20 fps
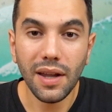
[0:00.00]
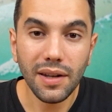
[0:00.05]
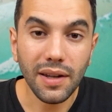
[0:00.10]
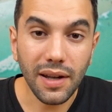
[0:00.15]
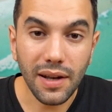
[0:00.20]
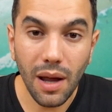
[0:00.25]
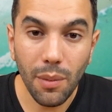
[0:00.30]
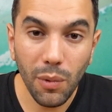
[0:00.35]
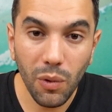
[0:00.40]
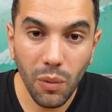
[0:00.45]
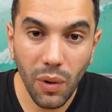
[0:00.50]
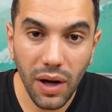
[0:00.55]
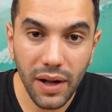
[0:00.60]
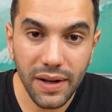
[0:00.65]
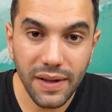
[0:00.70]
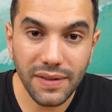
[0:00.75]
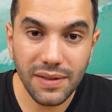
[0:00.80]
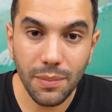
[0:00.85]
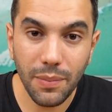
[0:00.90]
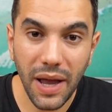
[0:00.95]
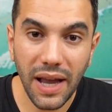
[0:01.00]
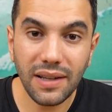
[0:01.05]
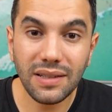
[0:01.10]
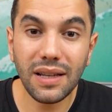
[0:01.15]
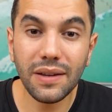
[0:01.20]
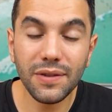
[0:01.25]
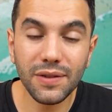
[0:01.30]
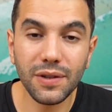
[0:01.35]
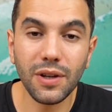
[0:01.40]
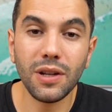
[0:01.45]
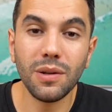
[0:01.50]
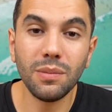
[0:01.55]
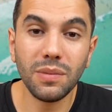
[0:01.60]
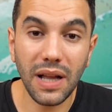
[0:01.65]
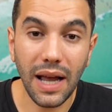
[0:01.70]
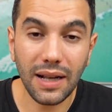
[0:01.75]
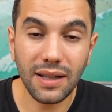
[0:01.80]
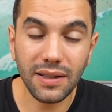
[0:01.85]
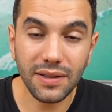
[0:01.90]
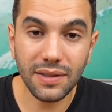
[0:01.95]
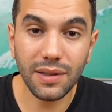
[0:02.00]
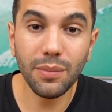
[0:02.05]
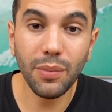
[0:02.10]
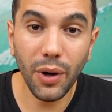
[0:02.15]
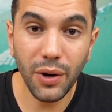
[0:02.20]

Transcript: Now, number one is the banks have certain blacklisted